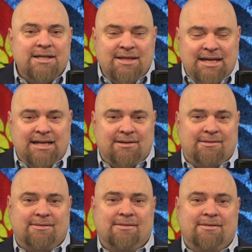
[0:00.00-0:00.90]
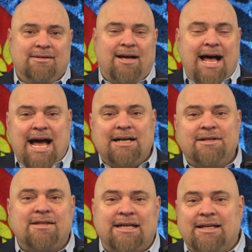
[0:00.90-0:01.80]
things higher
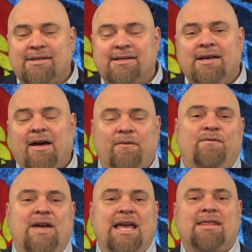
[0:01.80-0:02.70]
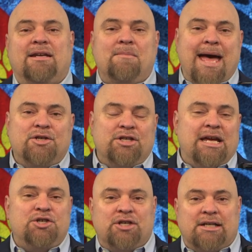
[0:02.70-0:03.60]
things of faith and
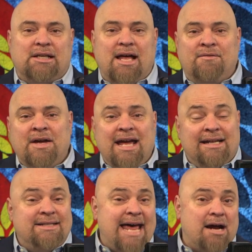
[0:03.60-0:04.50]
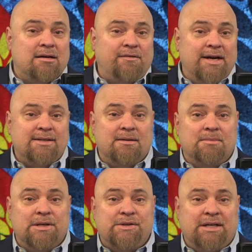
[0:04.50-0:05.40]
imagination and love and sacrifice and
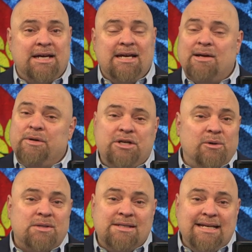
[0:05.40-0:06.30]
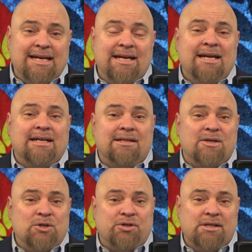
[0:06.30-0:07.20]
mercy that we don't see in
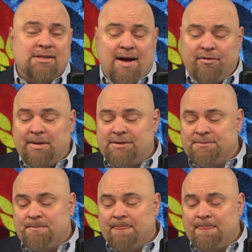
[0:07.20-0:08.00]
socialist governments.